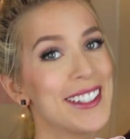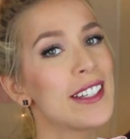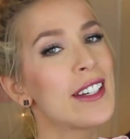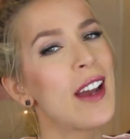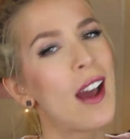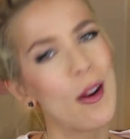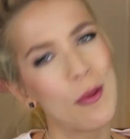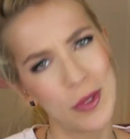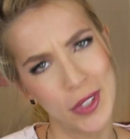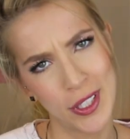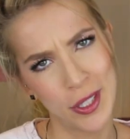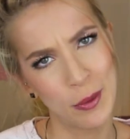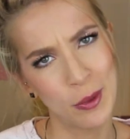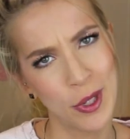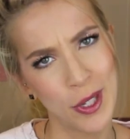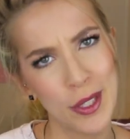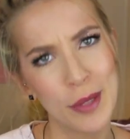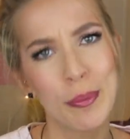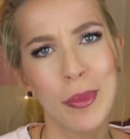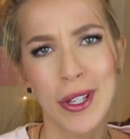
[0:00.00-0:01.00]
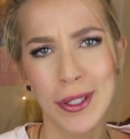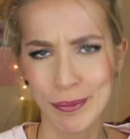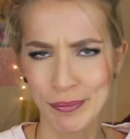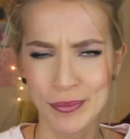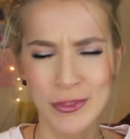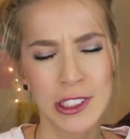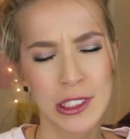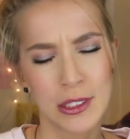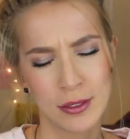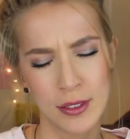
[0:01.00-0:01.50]
Not really worried, but
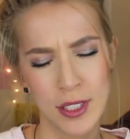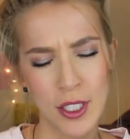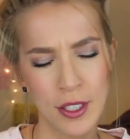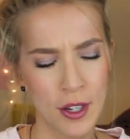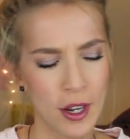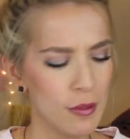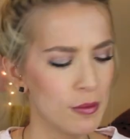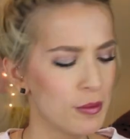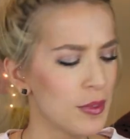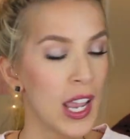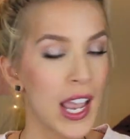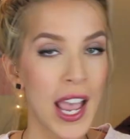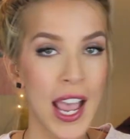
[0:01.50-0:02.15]
you know.